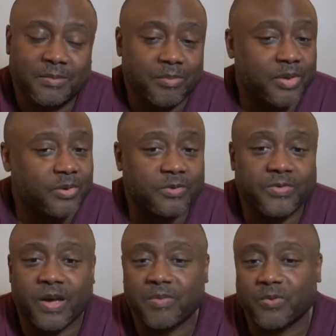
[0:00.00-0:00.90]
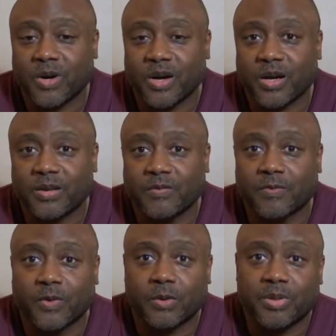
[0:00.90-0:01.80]
Middle of February
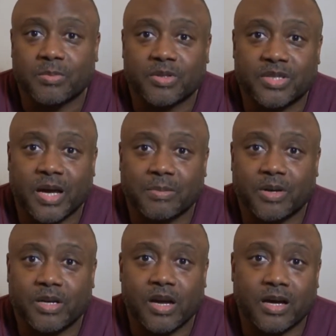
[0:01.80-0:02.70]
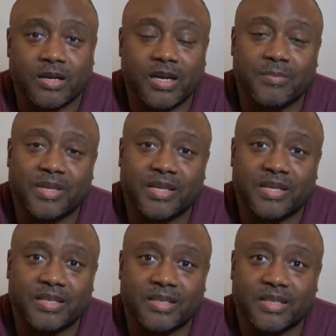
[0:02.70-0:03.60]
for the people to stop uh, coming
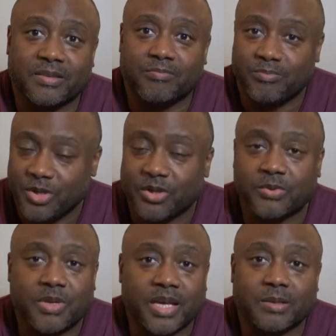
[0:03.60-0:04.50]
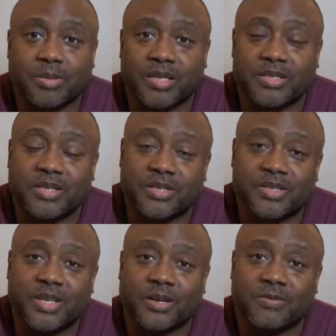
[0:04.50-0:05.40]
in, and then, you know, get the place to
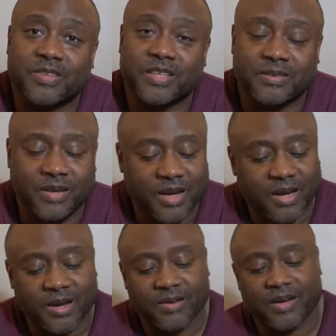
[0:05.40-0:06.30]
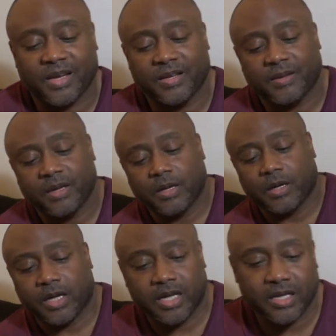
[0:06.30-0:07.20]
yourself then, right?
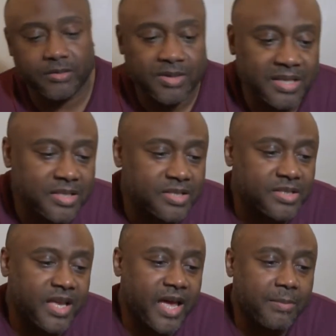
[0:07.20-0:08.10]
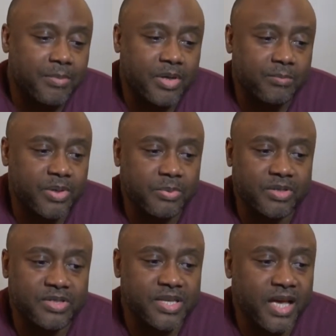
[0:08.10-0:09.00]
And not just that, but people
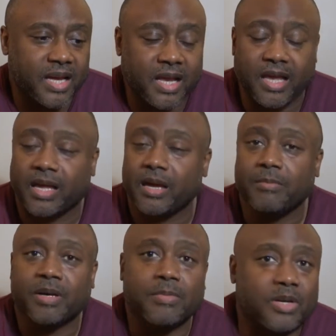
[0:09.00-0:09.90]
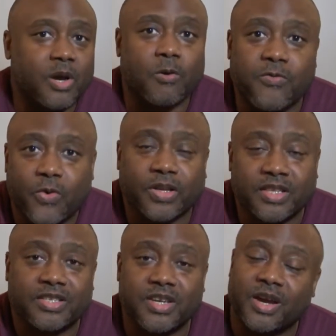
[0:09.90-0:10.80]
decide, hey, I'm, I'm going to go for it
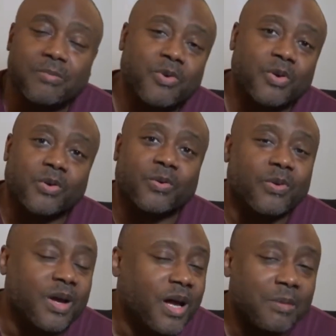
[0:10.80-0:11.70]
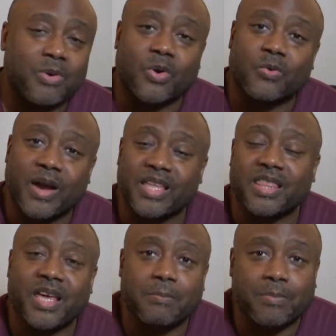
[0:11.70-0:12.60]
this year. I'm going to I'm going to write
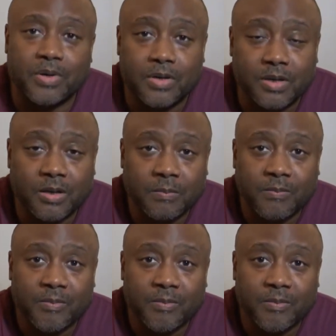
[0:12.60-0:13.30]
that book.